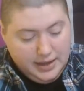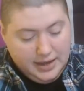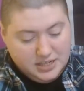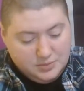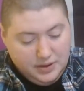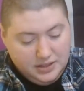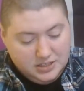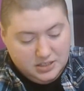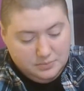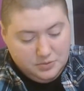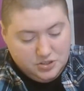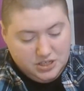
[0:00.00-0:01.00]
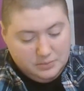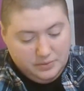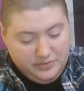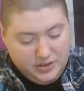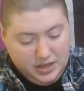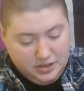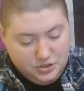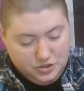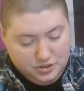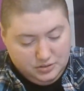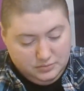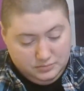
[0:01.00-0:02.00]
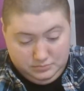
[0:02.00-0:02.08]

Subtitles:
as well as the museumification